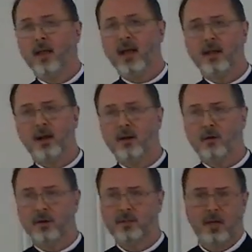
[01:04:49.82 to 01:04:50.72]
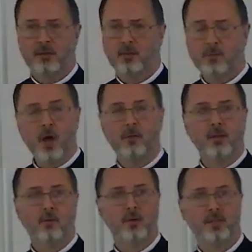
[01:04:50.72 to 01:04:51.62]
And our Lord tells them no, that
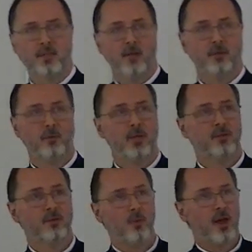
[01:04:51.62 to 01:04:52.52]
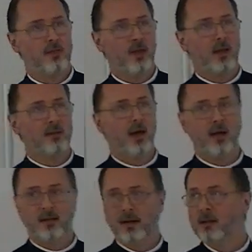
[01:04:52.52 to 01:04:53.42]
of course that's not the reason why they
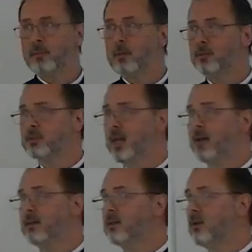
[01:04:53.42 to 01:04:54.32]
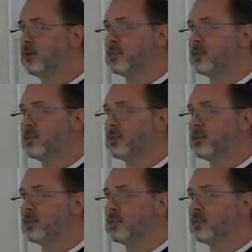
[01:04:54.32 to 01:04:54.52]
died and other people standing, you know,